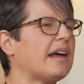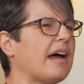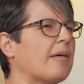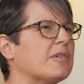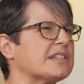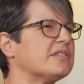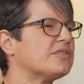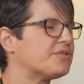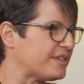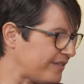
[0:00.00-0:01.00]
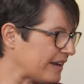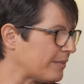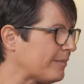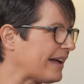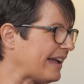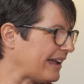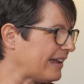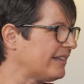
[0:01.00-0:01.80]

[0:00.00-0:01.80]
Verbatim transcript: i wasn't driven by